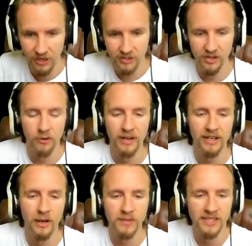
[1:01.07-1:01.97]
So
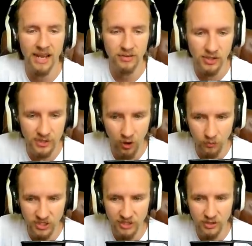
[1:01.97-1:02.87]
it comes down to the
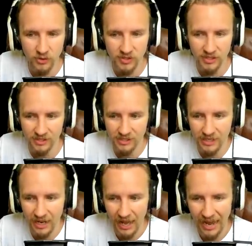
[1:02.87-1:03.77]
Object
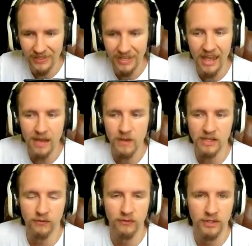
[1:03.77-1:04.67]
260 and the
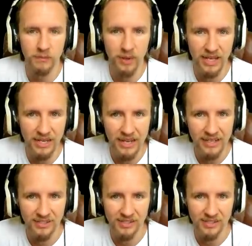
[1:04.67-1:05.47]
AMX 50B to